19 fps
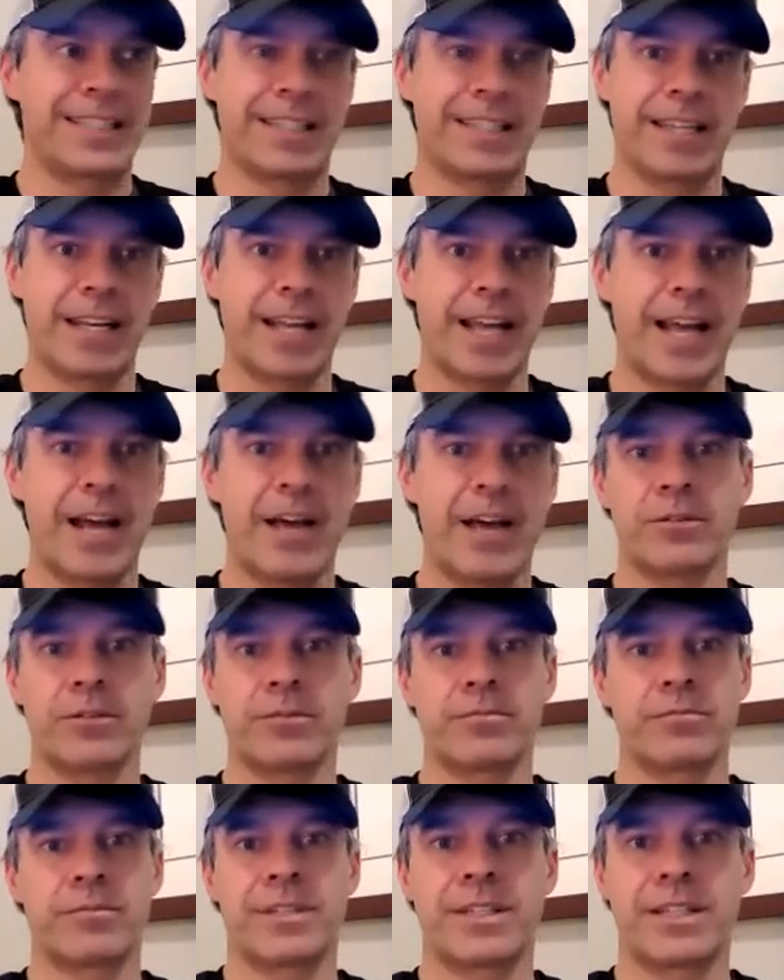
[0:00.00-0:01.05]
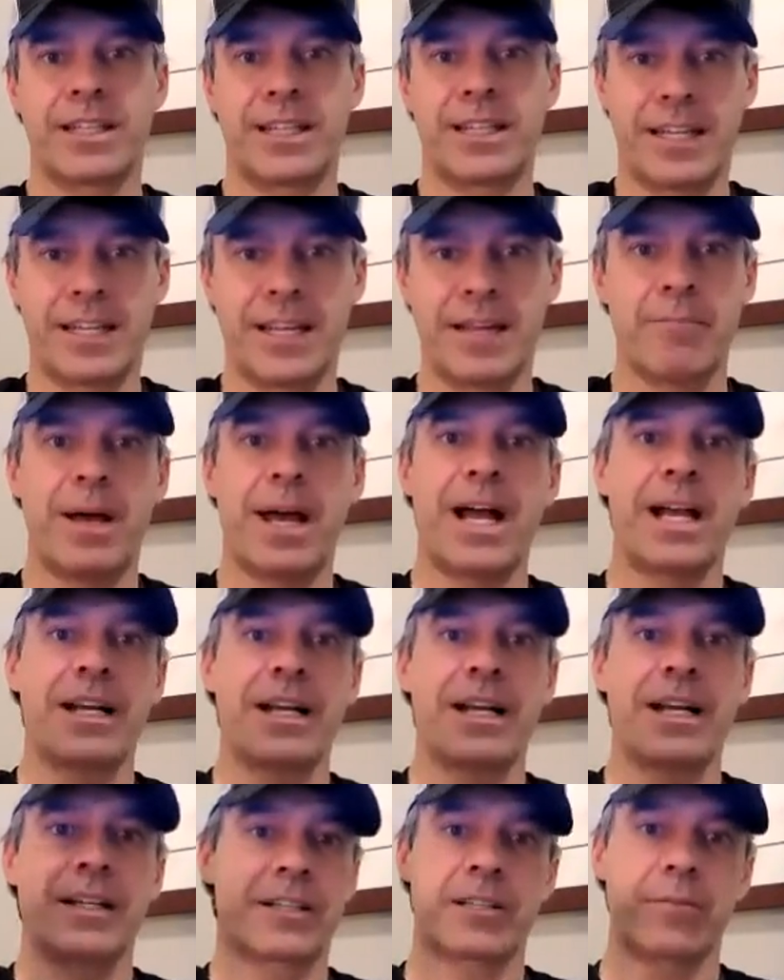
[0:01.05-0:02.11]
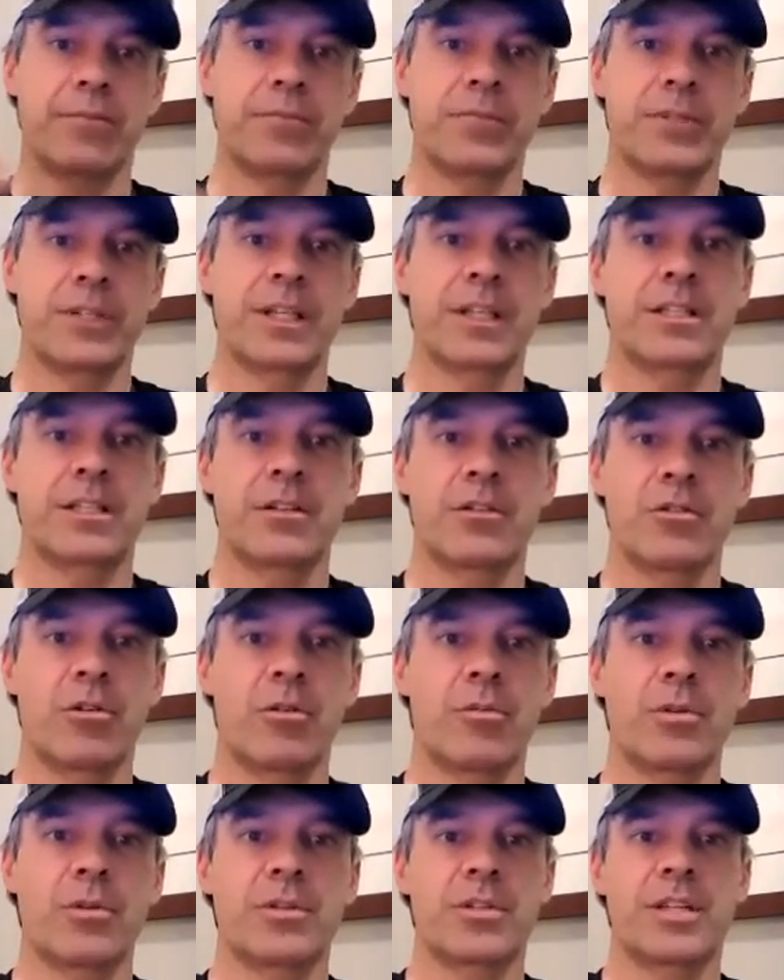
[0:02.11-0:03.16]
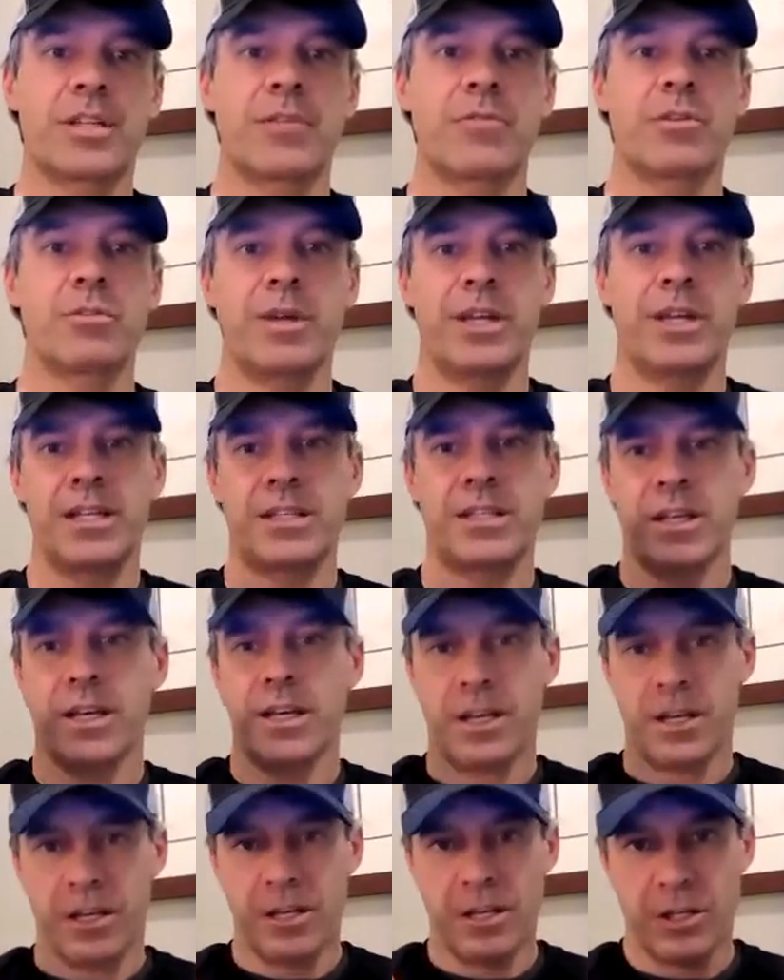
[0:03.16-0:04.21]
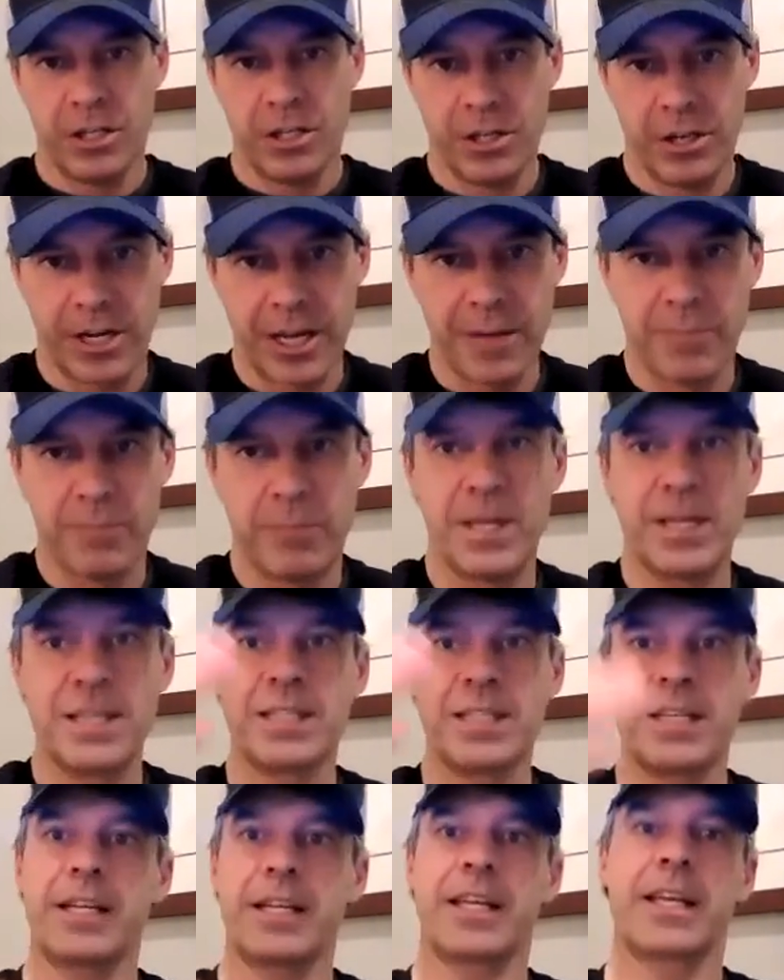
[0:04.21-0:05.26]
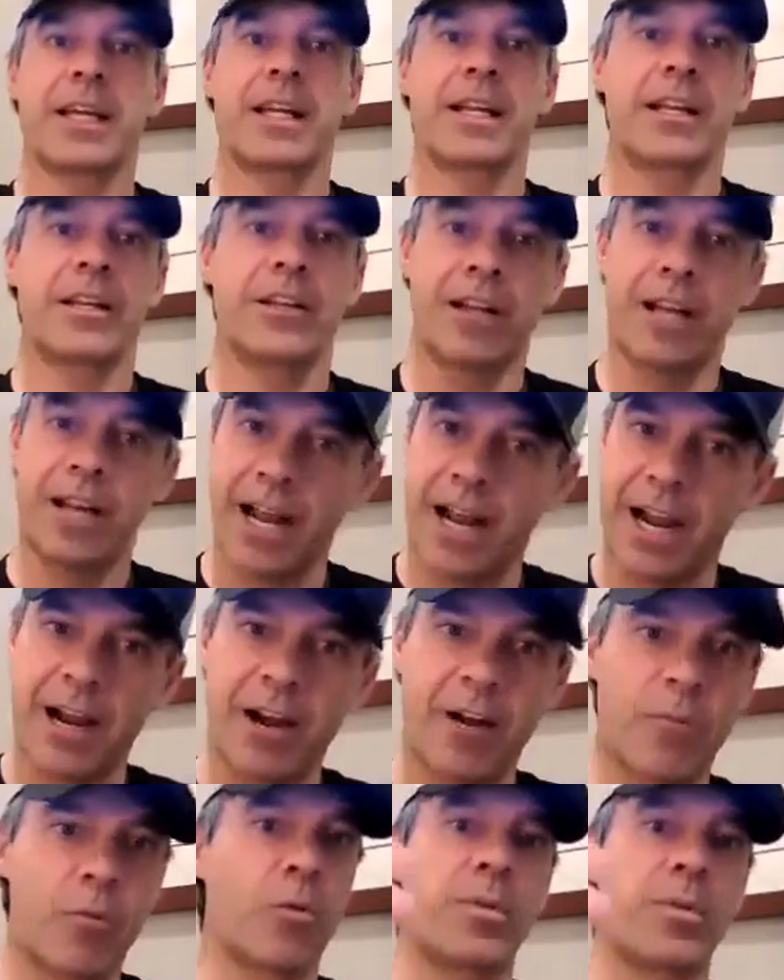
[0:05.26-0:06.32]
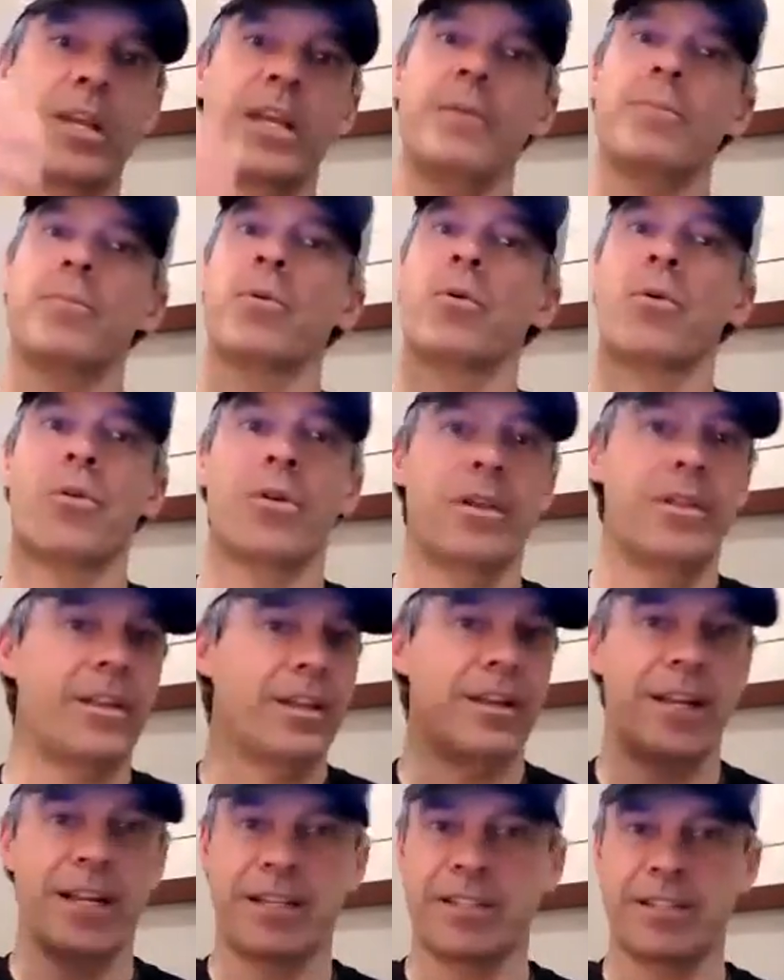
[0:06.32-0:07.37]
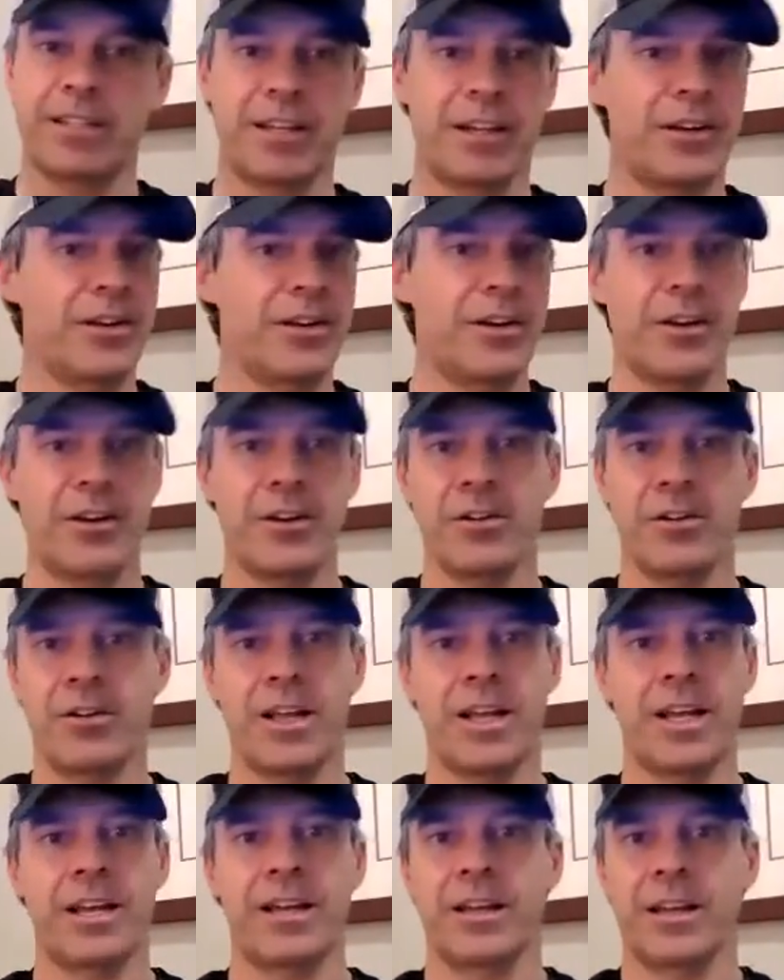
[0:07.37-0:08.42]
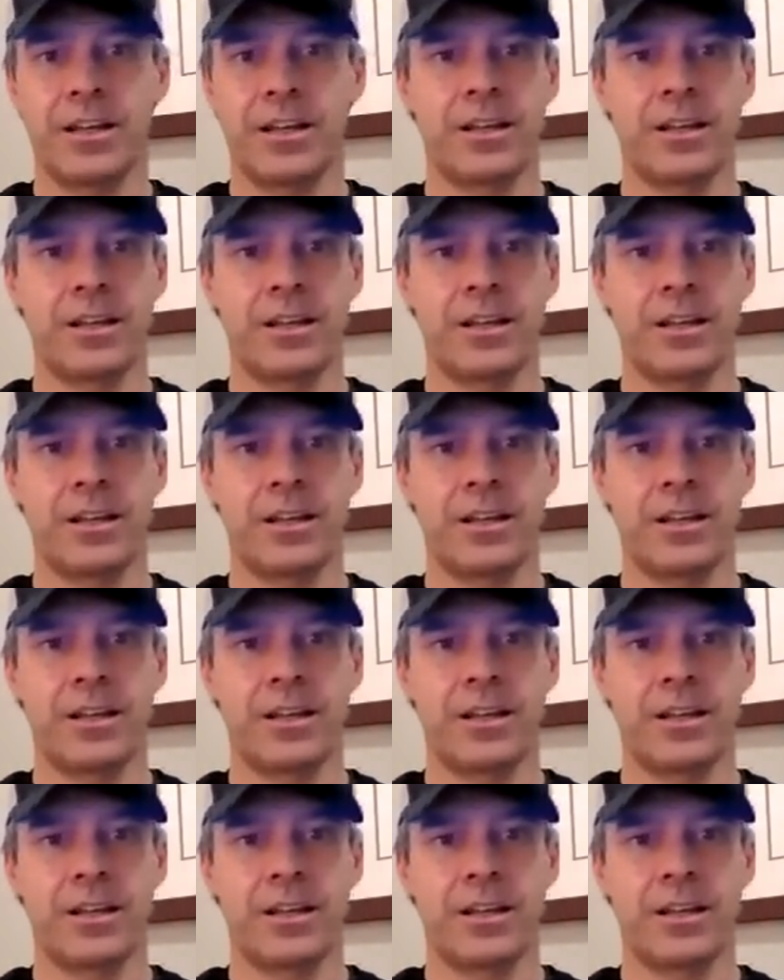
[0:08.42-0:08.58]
get out and get back to some sense of normalcy, which means you get busy again and you got to hire more people. And then next thing you know, you're like,